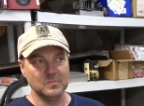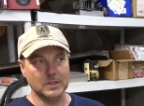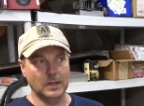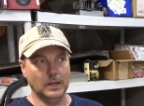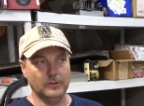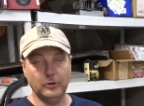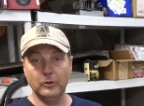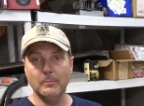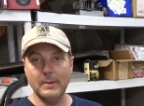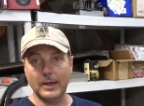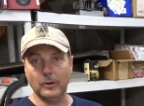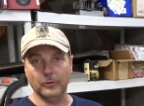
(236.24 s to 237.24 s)
uh, to the
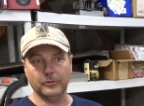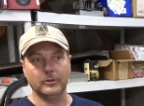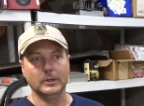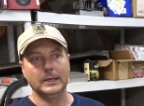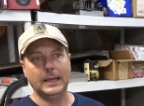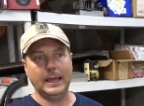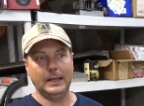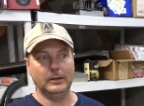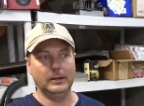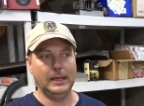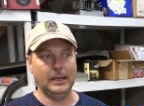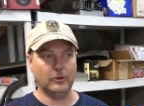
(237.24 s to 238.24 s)
metals
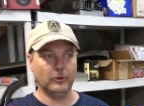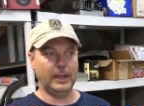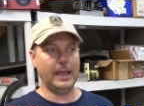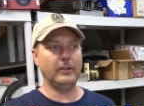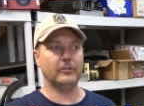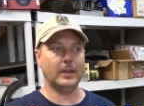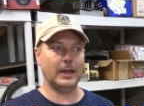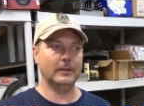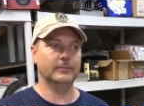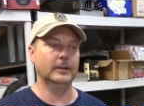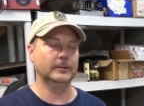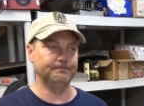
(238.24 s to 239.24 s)
and, and creates kind
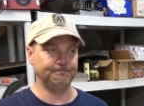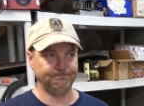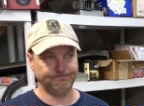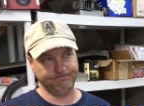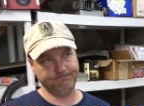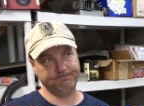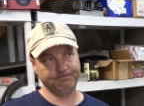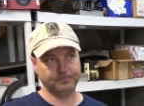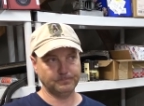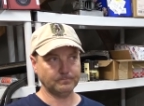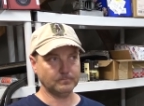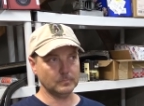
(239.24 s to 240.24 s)
of a,
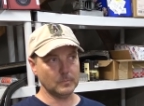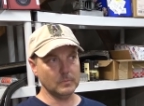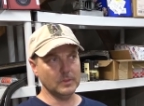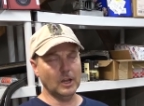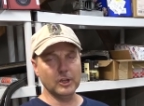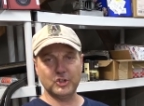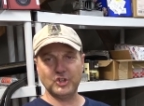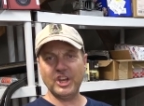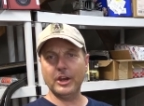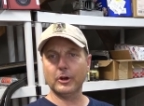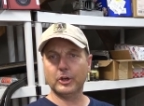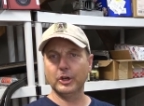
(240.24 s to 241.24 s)
a
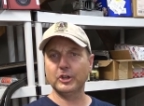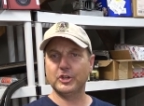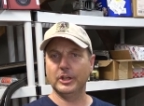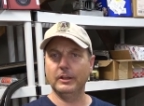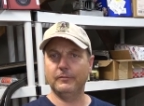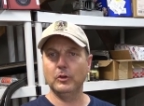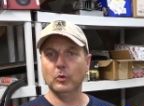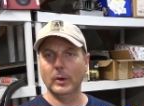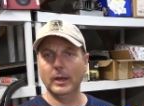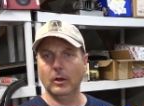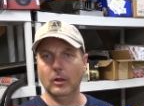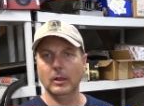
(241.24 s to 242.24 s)
shear cushion, if you
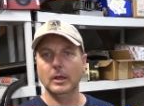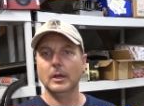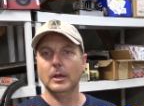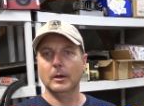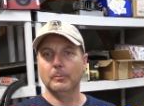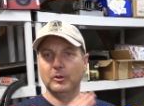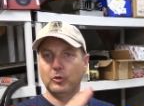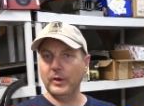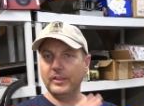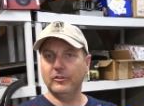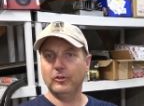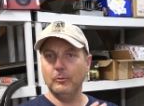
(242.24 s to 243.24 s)
will,
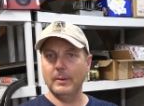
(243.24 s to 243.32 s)
between the two